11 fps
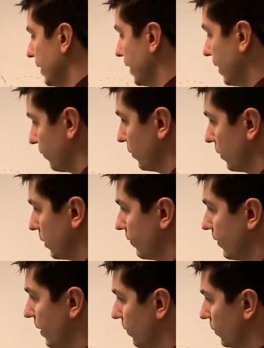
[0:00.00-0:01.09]
Now if we look over
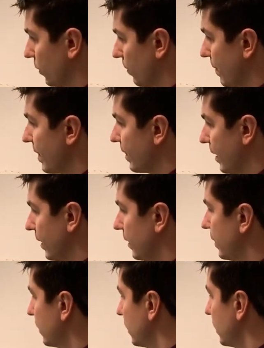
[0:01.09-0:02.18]
here with our methane,
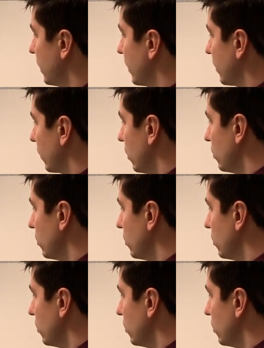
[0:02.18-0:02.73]
they're